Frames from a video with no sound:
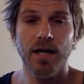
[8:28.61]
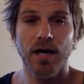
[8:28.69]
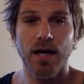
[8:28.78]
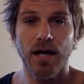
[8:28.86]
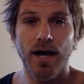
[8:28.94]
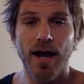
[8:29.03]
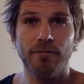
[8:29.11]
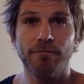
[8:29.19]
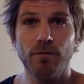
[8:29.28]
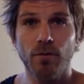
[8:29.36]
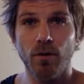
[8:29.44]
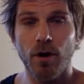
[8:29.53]

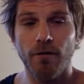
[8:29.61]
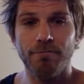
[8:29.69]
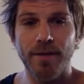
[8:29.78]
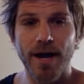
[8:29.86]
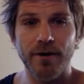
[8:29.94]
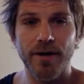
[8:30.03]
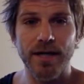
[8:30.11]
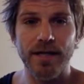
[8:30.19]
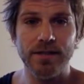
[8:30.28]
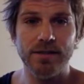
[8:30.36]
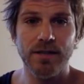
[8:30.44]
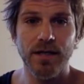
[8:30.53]
handful of
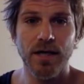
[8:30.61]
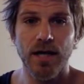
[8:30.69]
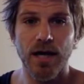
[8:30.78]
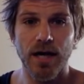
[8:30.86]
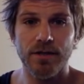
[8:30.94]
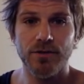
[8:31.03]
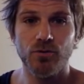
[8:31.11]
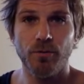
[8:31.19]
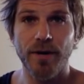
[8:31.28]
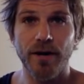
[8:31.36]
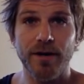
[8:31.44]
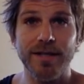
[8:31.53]
berries,
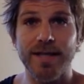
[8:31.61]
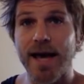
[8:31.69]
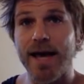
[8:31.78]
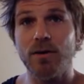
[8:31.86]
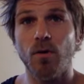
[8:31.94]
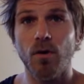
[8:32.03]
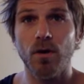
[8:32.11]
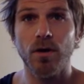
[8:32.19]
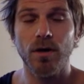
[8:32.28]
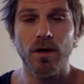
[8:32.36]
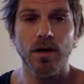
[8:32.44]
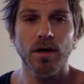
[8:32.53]
strawberries, and
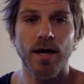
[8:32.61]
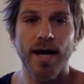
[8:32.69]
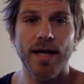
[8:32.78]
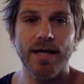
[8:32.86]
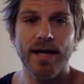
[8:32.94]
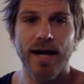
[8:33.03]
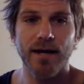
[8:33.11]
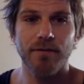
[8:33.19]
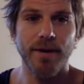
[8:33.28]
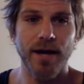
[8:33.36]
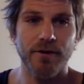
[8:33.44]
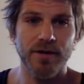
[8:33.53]
or any kind of
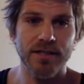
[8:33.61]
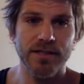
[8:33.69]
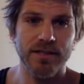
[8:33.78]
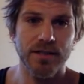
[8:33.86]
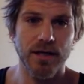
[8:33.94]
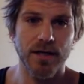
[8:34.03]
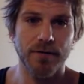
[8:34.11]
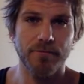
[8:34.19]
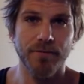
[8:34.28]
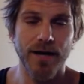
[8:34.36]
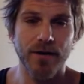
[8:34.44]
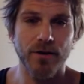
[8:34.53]
berries
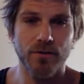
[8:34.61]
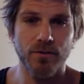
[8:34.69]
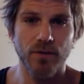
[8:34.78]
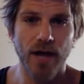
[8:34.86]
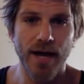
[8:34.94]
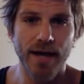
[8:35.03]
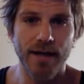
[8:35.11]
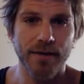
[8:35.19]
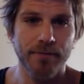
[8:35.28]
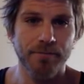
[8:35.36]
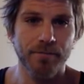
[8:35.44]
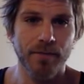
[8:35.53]
that you like.
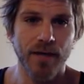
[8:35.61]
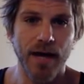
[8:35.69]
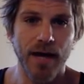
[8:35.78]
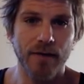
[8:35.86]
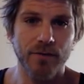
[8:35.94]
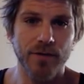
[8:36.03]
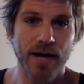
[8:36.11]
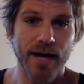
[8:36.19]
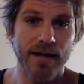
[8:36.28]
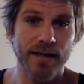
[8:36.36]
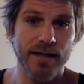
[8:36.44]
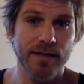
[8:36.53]
I would
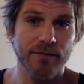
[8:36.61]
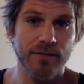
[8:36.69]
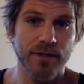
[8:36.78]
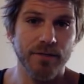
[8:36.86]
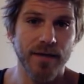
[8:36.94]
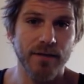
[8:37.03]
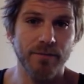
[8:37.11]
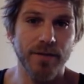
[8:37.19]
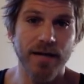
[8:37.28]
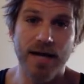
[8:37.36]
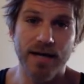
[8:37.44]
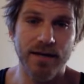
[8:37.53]
highly recommend
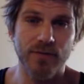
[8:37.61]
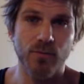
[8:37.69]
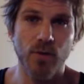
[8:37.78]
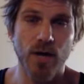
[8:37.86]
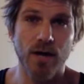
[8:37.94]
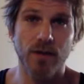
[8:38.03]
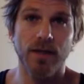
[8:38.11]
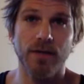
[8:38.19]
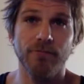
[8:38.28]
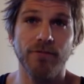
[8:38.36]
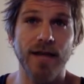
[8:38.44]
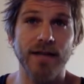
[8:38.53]
banana as well,
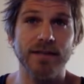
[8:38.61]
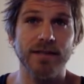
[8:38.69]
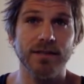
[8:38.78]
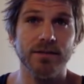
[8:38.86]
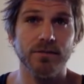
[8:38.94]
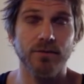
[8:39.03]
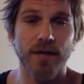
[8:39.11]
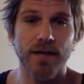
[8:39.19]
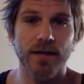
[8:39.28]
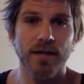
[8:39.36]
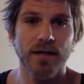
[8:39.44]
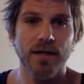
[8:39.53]
and flaxseed is great
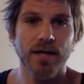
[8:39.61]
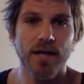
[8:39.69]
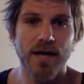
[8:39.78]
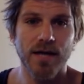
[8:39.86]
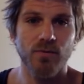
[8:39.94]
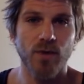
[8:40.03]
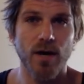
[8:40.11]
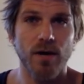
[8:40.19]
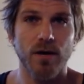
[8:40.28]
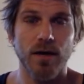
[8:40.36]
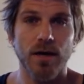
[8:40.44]
as well